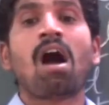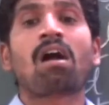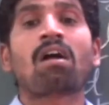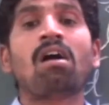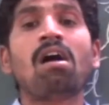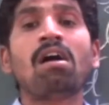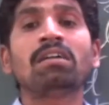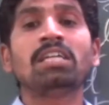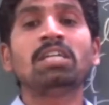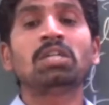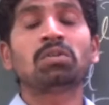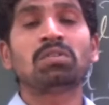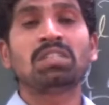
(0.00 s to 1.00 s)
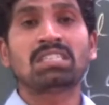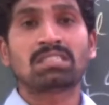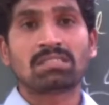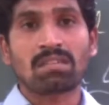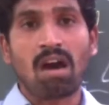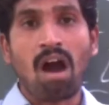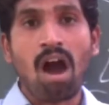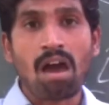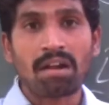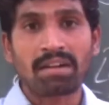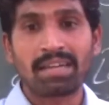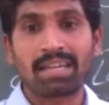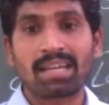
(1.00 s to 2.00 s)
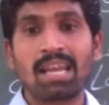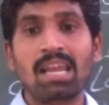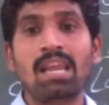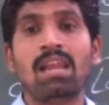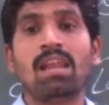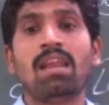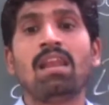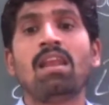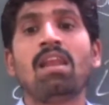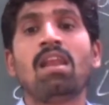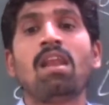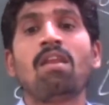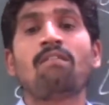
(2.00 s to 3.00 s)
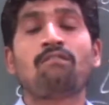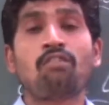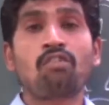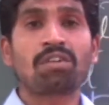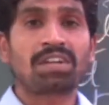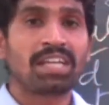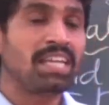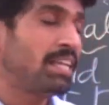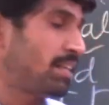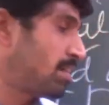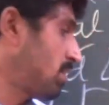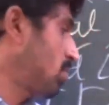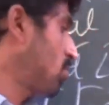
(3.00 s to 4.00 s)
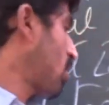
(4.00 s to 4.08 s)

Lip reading: according to this article 14,